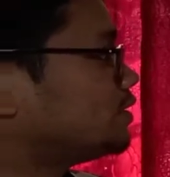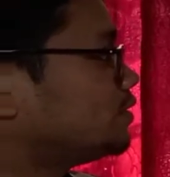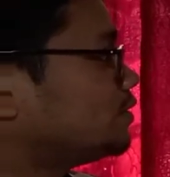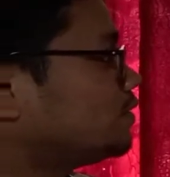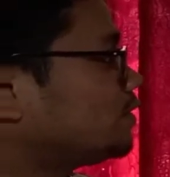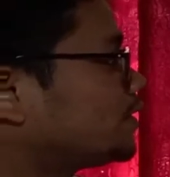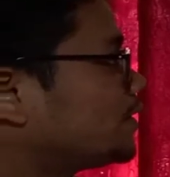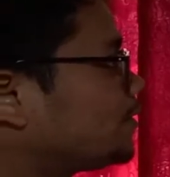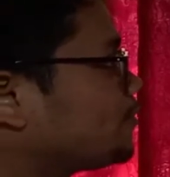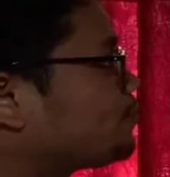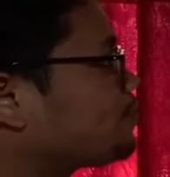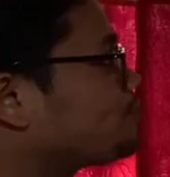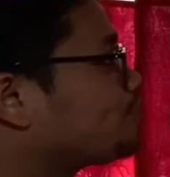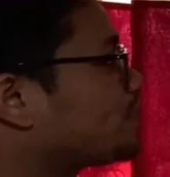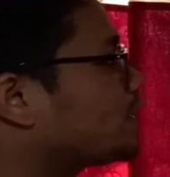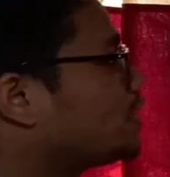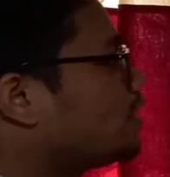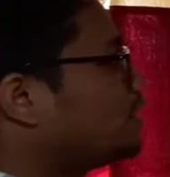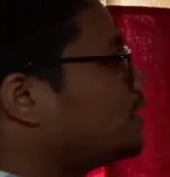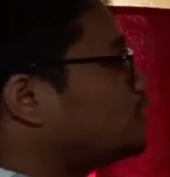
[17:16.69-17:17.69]
Okay,
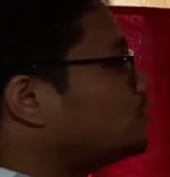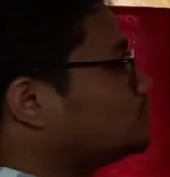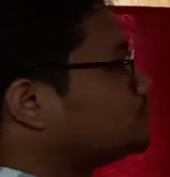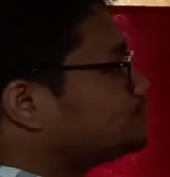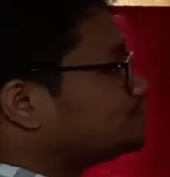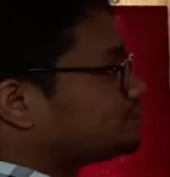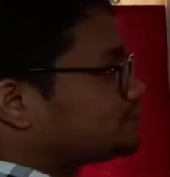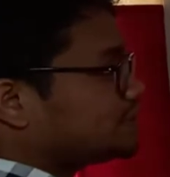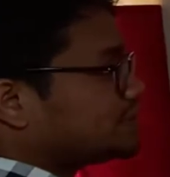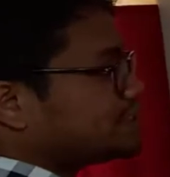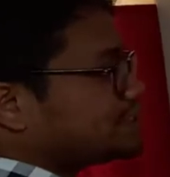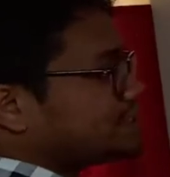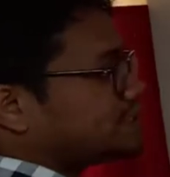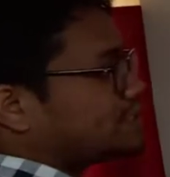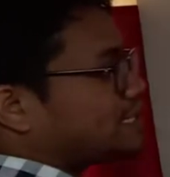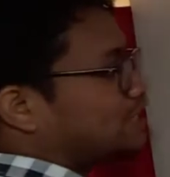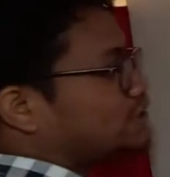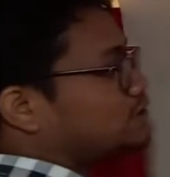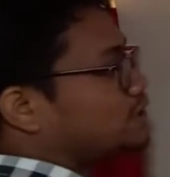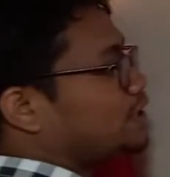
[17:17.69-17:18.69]
now this is
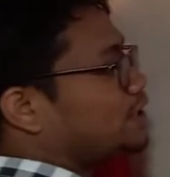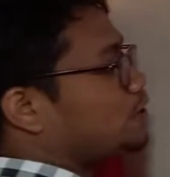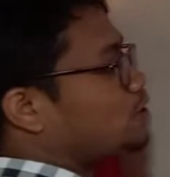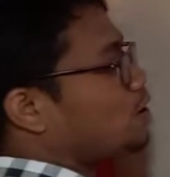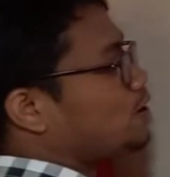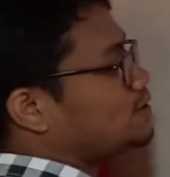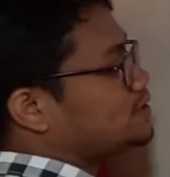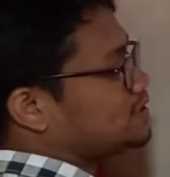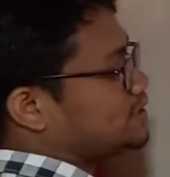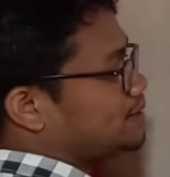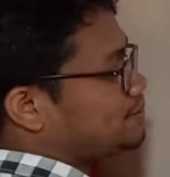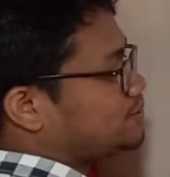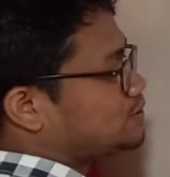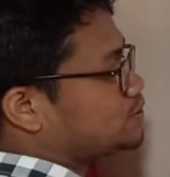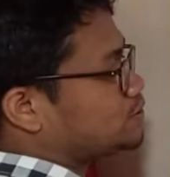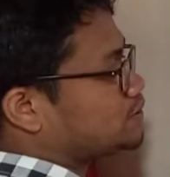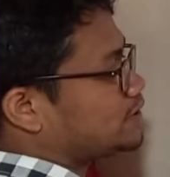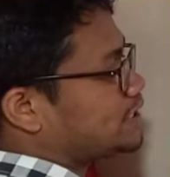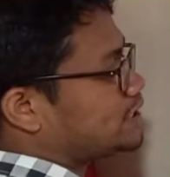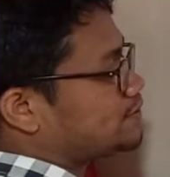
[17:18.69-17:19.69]
actually concept,
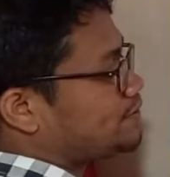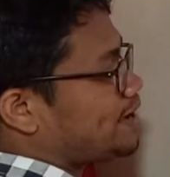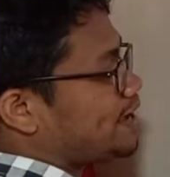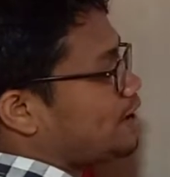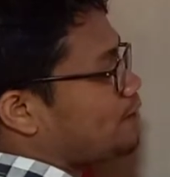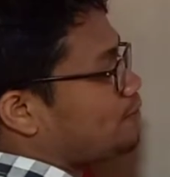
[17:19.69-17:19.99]
so that's why I